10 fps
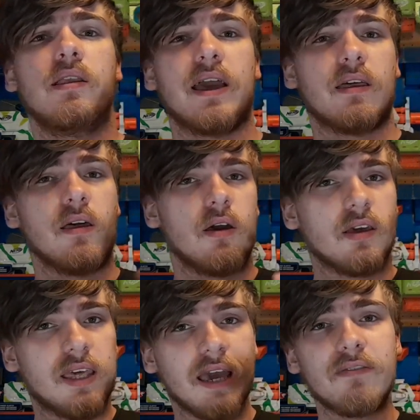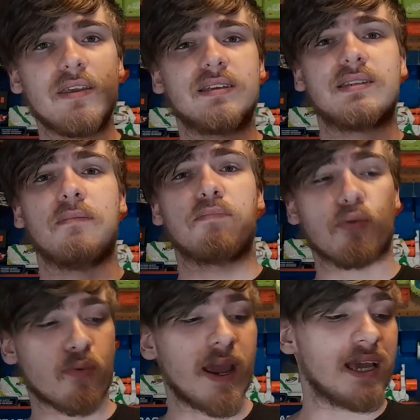Like, give this some
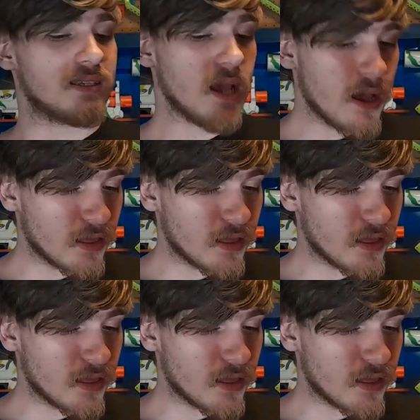praise.